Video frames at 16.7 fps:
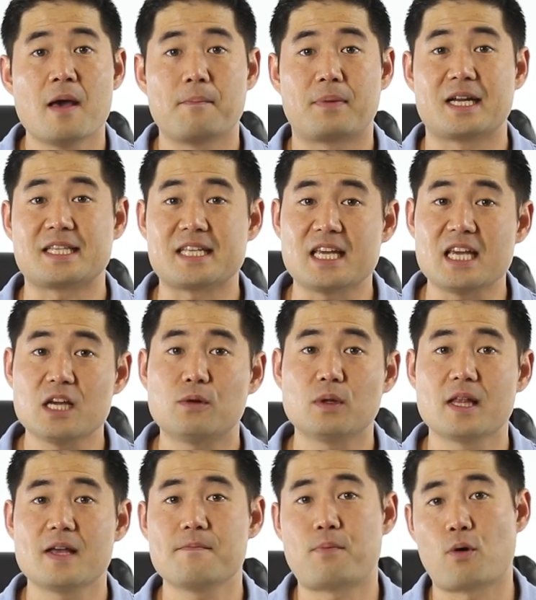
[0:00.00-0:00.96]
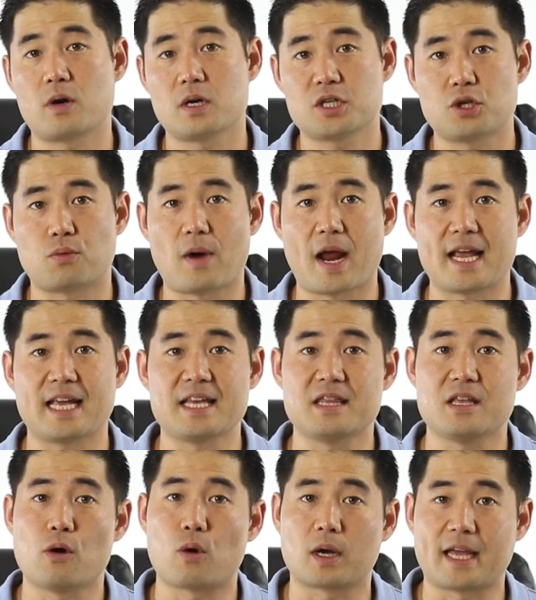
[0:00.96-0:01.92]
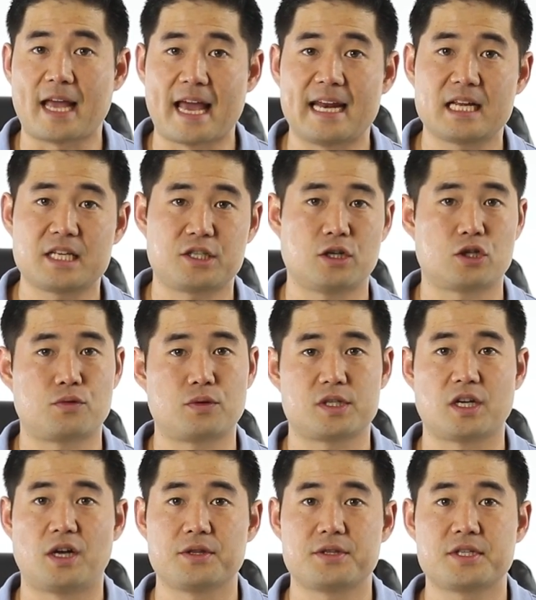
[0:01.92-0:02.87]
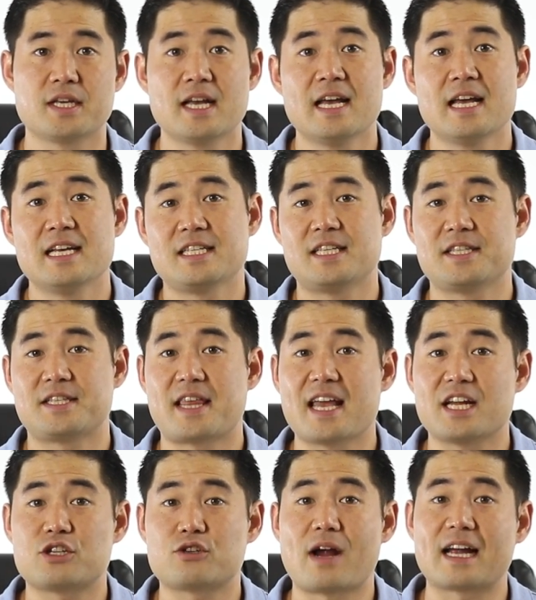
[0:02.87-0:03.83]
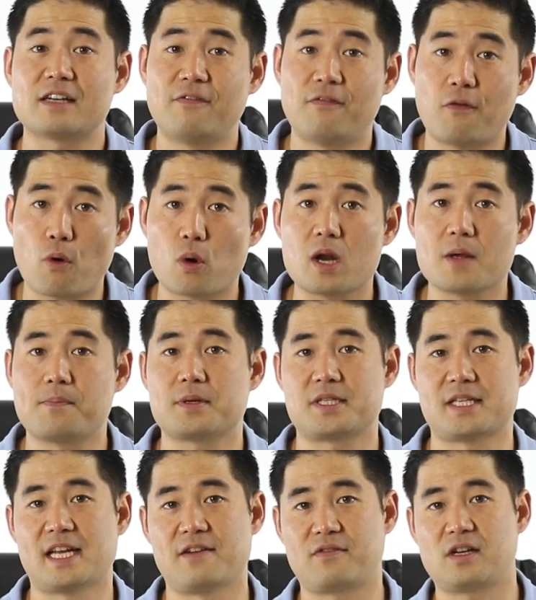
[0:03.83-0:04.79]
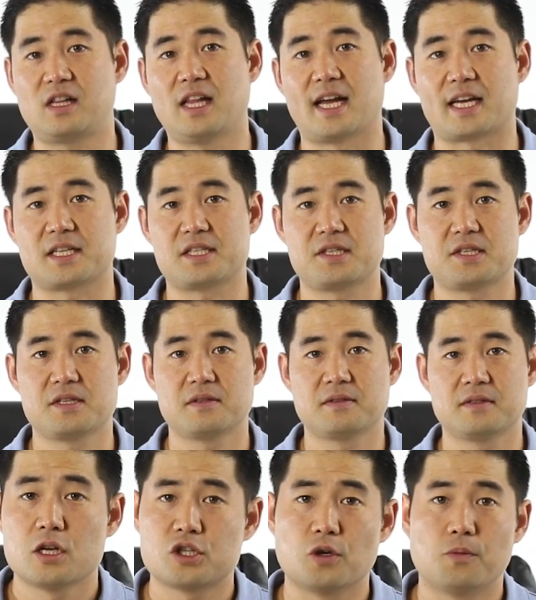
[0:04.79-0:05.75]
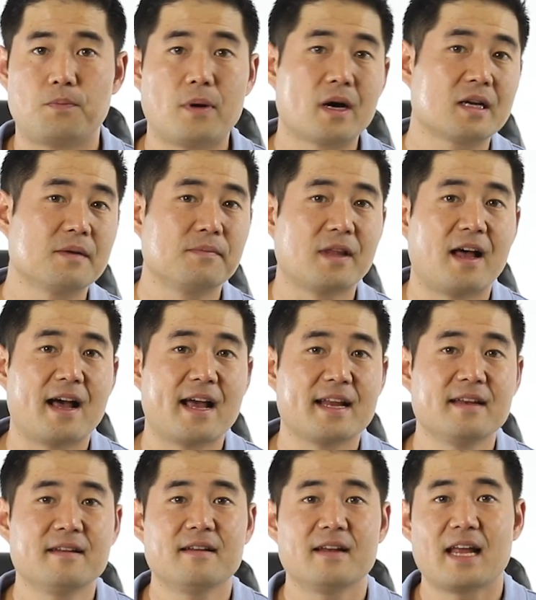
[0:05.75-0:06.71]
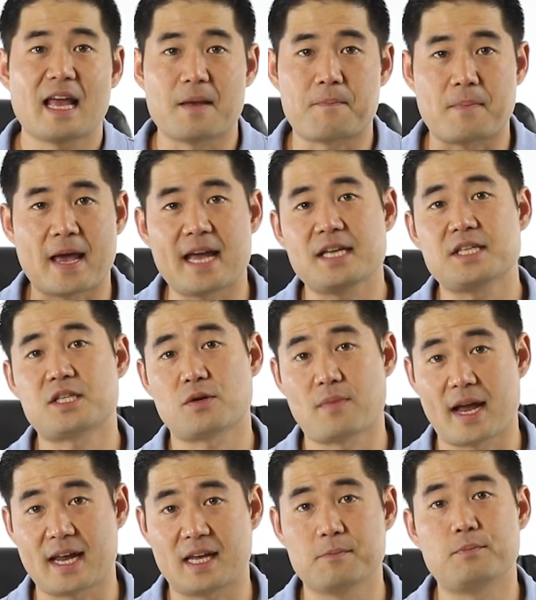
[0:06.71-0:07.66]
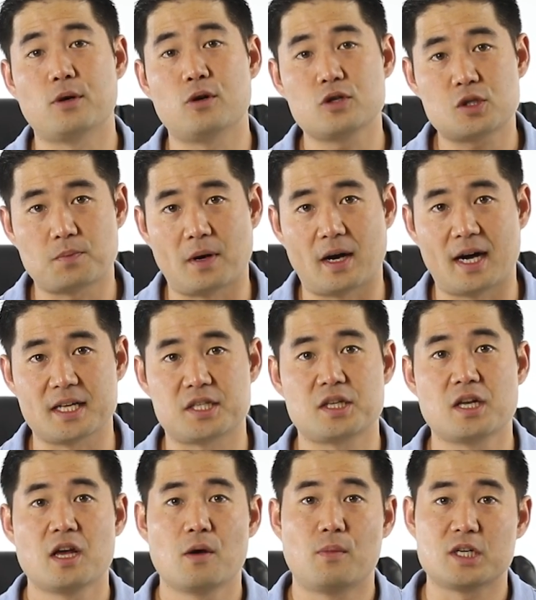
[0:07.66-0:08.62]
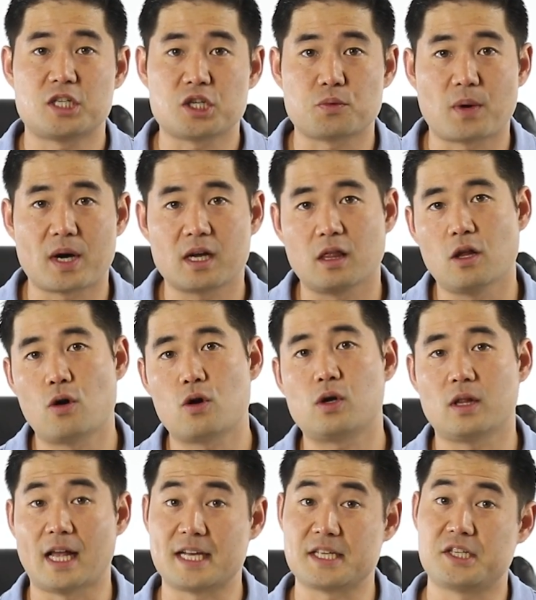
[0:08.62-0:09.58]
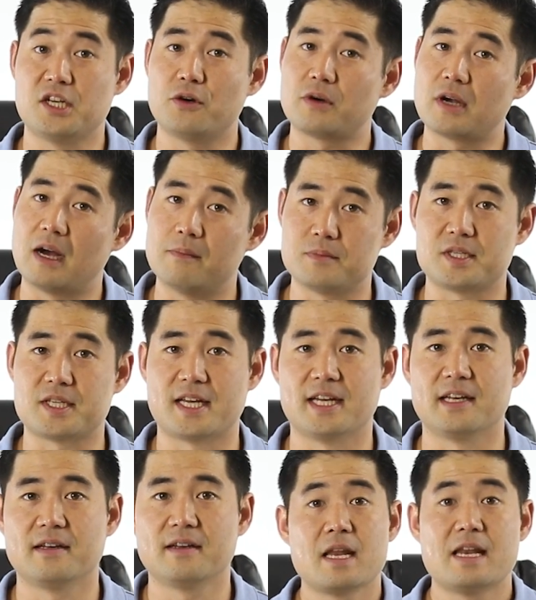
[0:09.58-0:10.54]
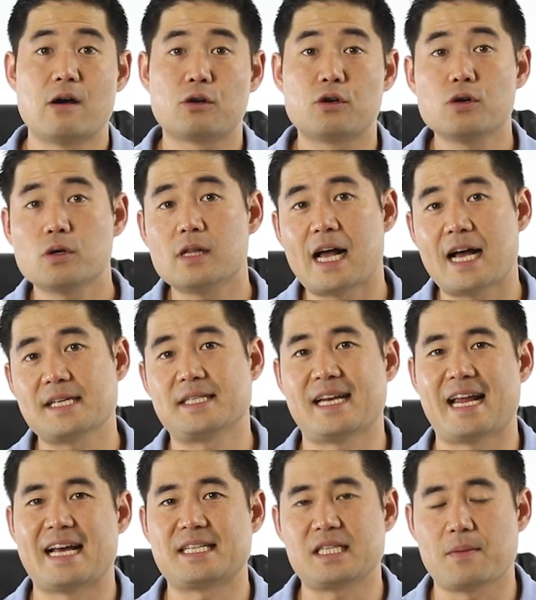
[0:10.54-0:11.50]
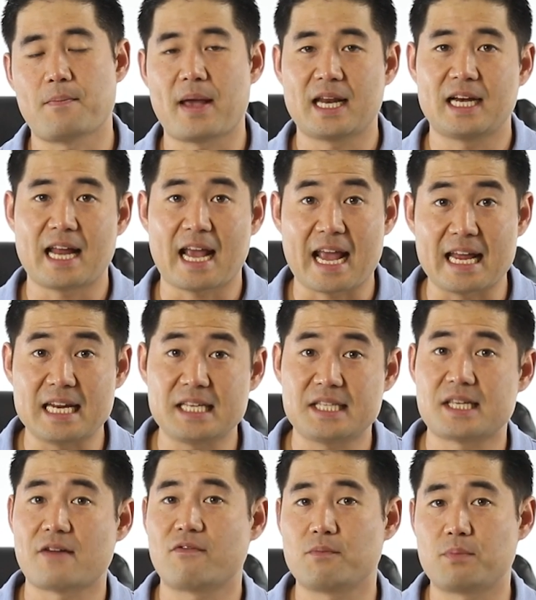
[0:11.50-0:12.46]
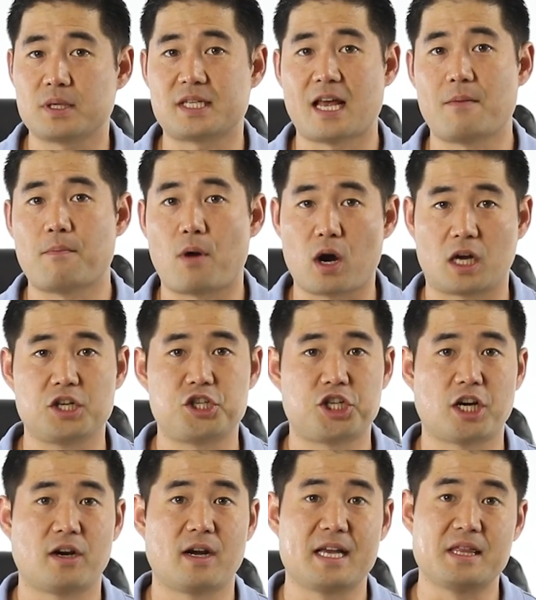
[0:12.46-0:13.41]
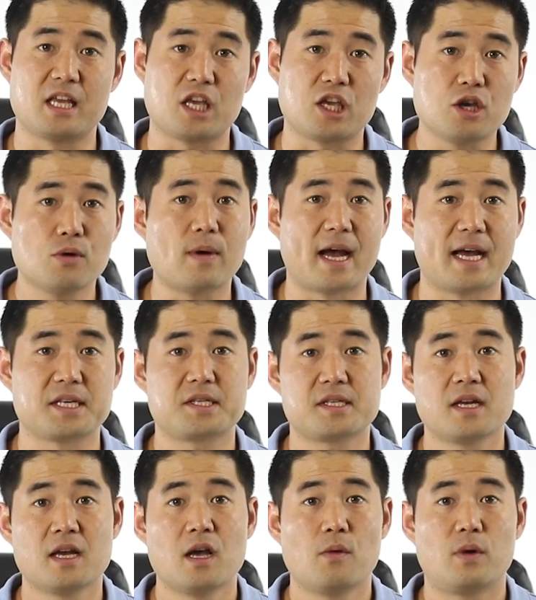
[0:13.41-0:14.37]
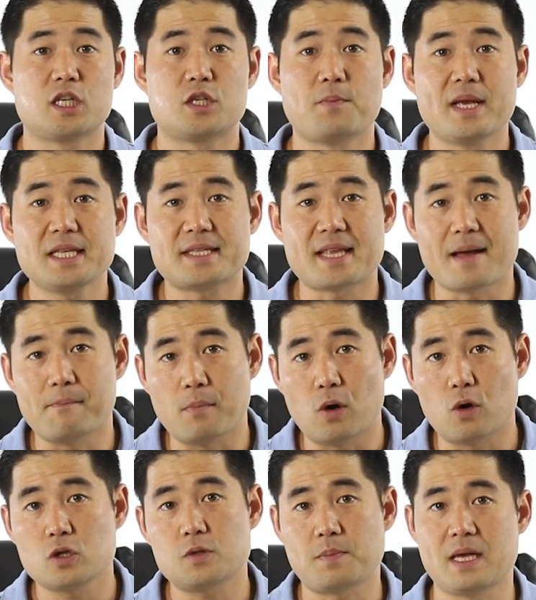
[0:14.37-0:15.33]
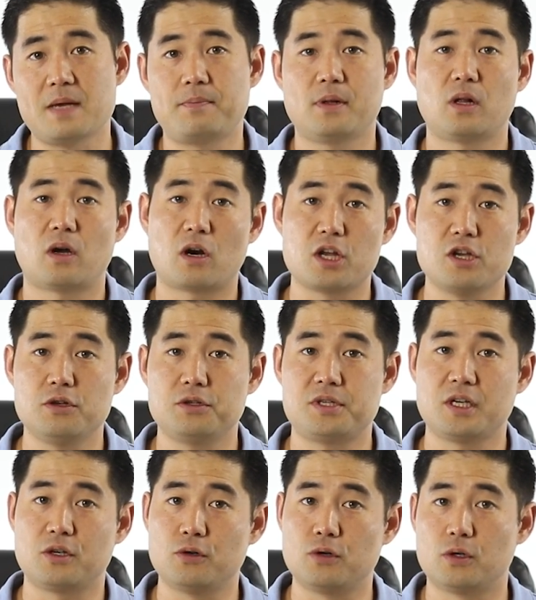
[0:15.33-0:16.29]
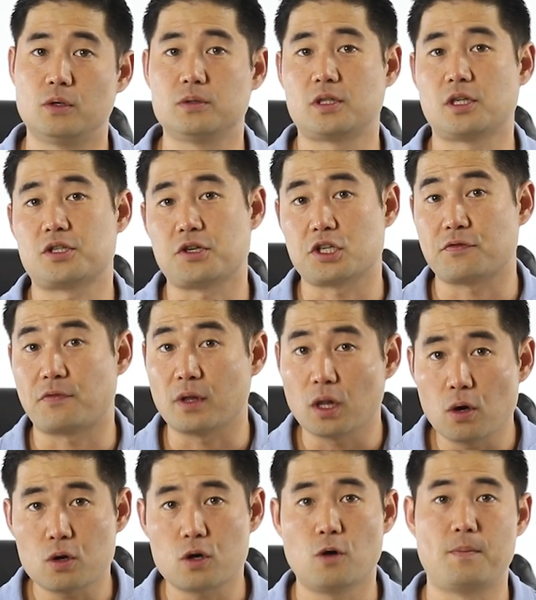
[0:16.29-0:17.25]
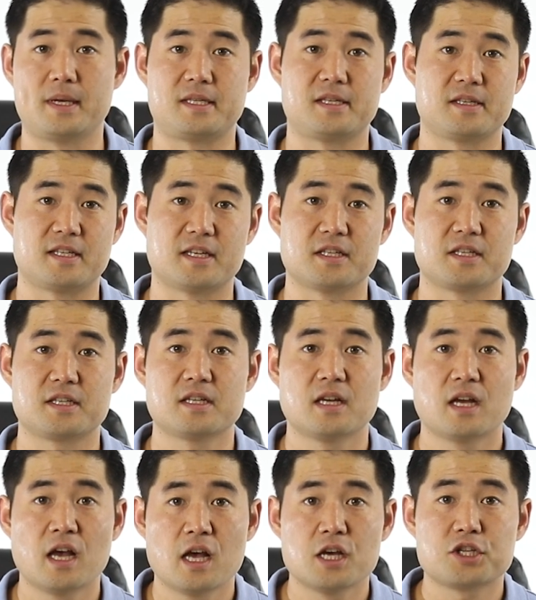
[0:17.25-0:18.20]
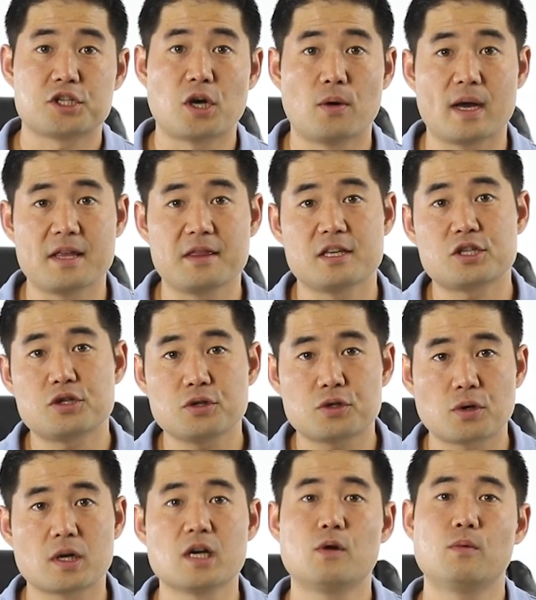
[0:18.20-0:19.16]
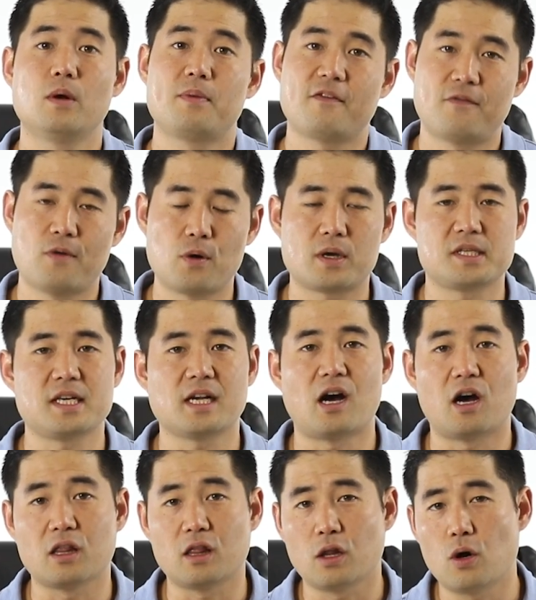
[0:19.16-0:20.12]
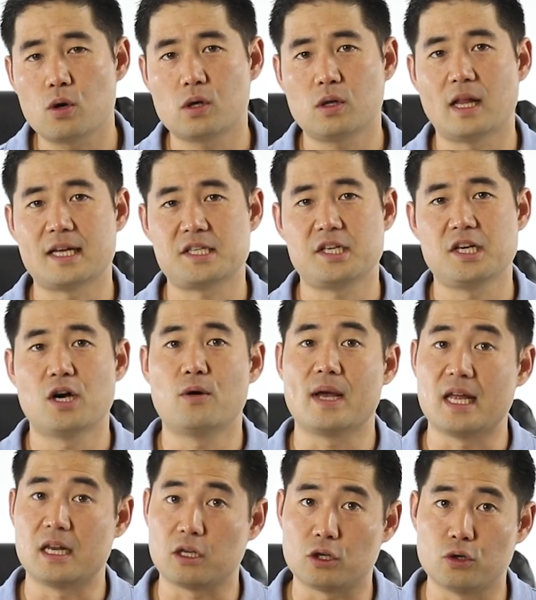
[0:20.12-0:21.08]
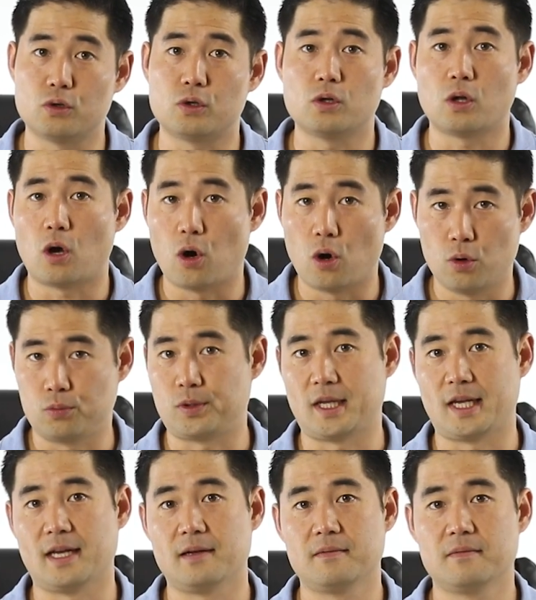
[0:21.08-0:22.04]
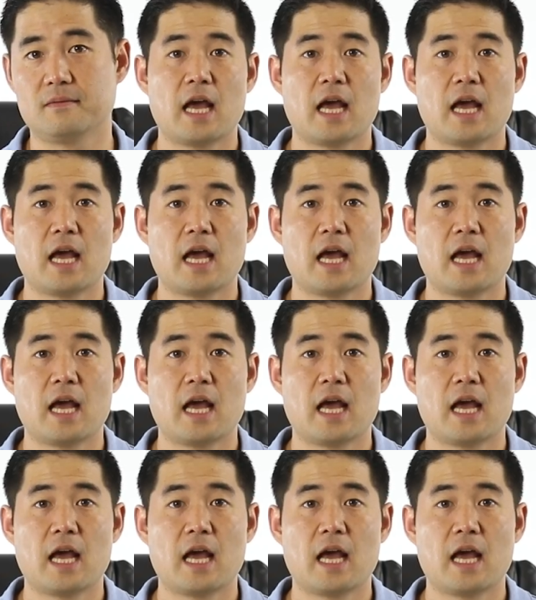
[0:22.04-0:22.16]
But it's equally important to rank in the organic search results since they attract 40% of clicks. So bottom line, it pays to rank in both spots, which is where local SEO comes in. Now, Google has an estimated 87% market share in the US which means that most people are using Google to search for local businesses. So in this tutorial, we'll be focusing on local SEO in Google only.